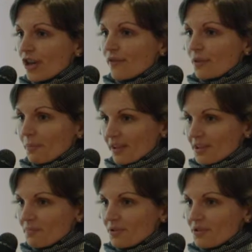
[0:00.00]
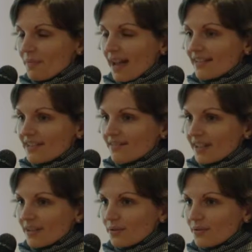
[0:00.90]
from this perspective,
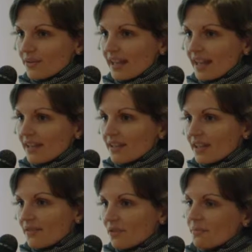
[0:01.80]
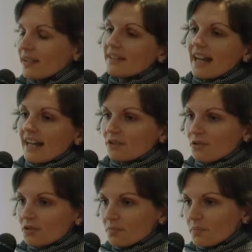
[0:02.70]
I could say Euromaidan
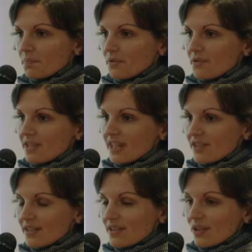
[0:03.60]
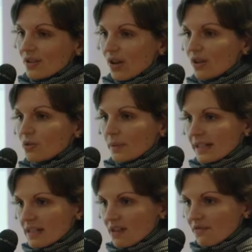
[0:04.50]
could be perceived as a so-called
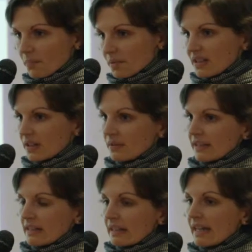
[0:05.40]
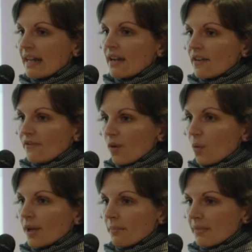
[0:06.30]
window of opportunity for
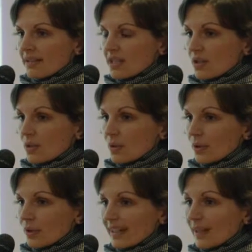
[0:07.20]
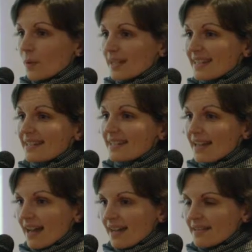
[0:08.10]
women to
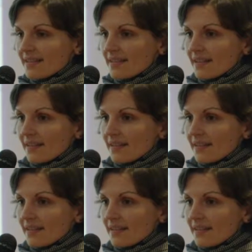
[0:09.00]
criticize